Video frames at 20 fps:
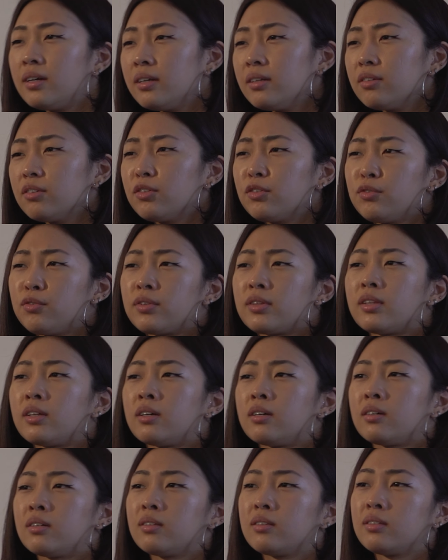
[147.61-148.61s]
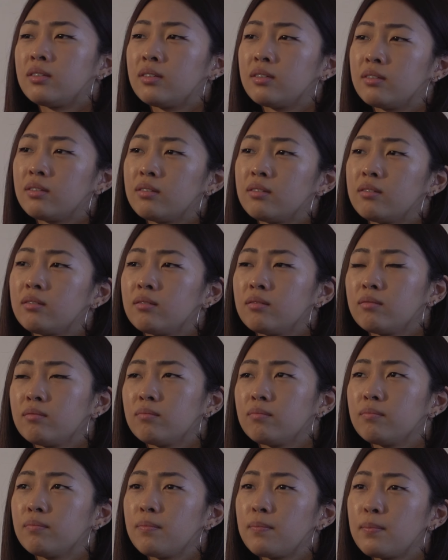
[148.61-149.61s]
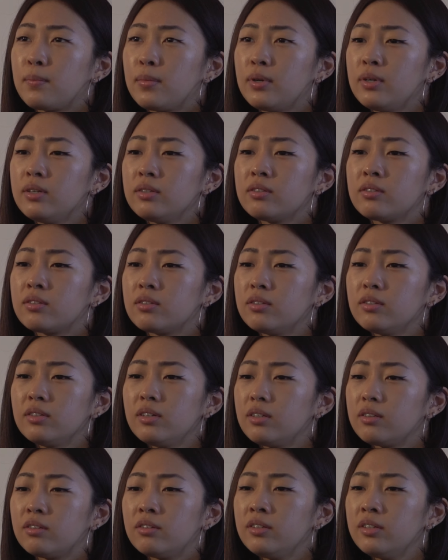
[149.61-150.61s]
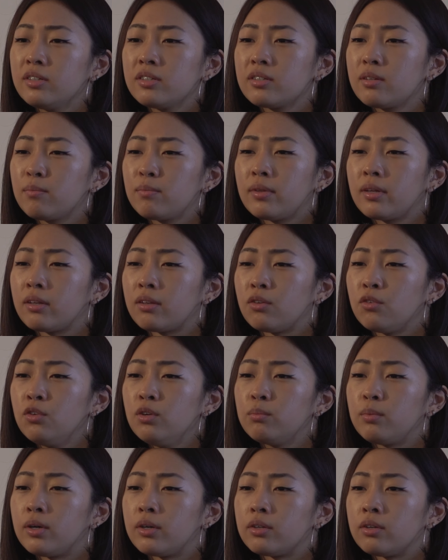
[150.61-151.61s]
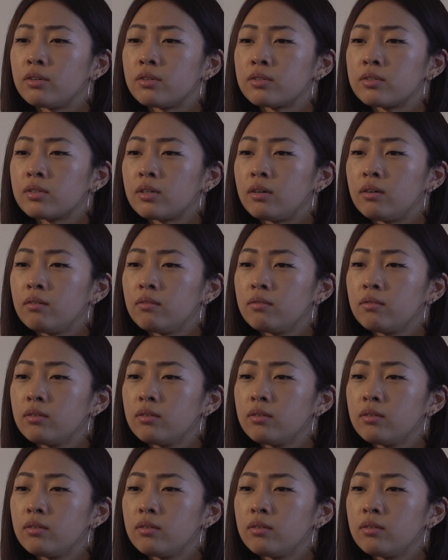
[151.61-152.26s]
I agree with that. But it's still not learning something new about yourself.